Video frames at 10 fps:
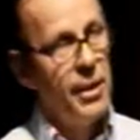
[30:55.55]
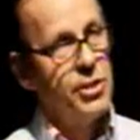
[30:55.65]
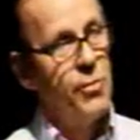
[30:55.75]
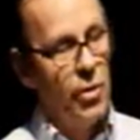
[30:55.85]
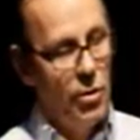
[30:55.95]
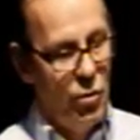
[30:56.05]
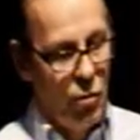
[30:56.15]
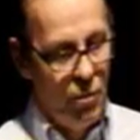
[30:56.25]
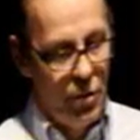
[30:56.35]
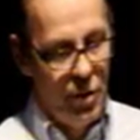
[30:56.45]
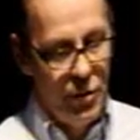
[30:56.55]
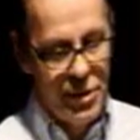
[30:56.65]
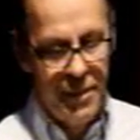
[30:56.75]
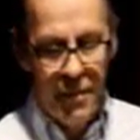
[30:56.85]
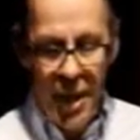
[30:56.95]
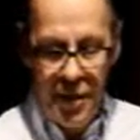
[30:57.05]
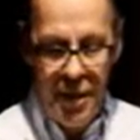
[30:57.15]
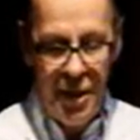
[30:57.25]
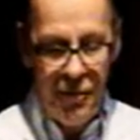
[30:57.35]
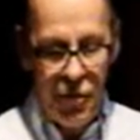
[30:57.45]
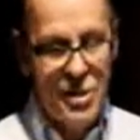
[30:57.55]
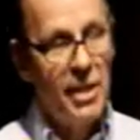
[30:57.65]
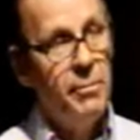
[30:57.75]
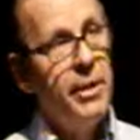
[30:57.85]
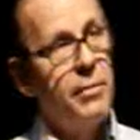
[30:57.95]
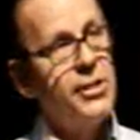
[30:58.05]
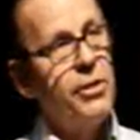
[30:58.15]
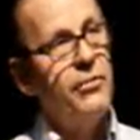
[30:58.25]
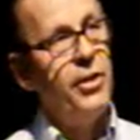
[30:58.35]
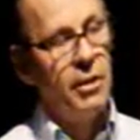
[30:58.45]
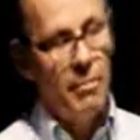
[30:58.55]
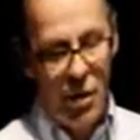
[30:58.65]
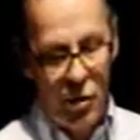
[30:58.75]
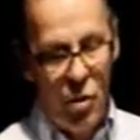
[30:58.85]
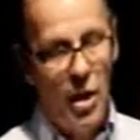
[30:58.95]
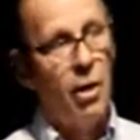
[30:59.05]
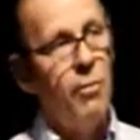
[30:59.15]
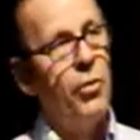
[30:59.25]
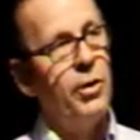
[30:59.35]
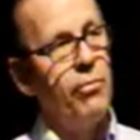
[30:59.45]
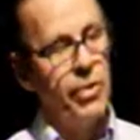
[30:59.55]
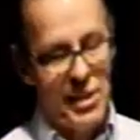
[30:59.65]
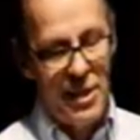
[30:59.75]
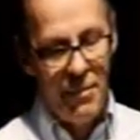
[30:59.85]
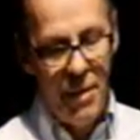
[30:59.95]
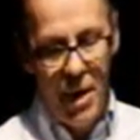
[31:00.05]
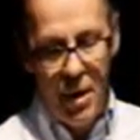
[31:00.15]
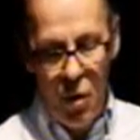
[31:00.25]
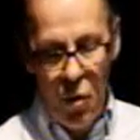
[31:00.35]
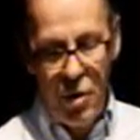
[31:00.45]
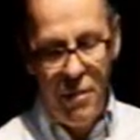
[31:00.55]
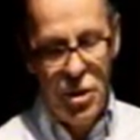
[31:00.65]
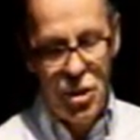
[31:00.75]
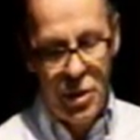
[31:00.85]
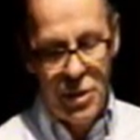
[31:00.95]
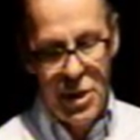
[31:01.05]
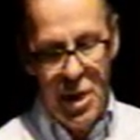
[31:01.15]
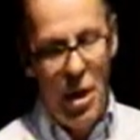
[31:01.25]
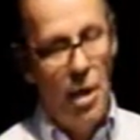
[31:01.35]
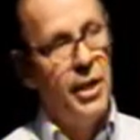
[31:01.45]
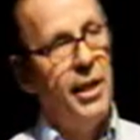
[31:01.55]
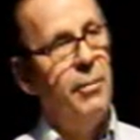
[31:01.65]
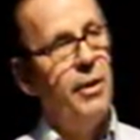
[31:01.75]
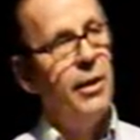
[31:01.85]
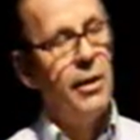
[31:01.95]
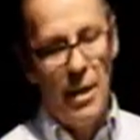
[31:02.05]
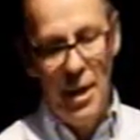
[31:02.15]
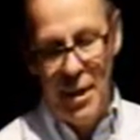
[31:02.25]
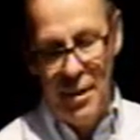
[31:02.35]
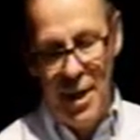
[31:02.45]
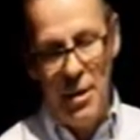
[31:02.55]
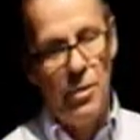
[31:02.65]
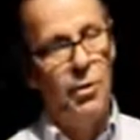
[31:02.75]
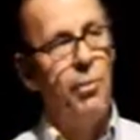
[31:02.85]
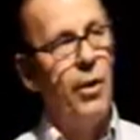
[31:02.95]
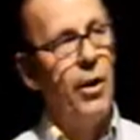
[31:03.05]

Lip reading: there's more N2O produced. The inverse has been observed here by low carbo in Brazil. Lower emissions on the chemical than on the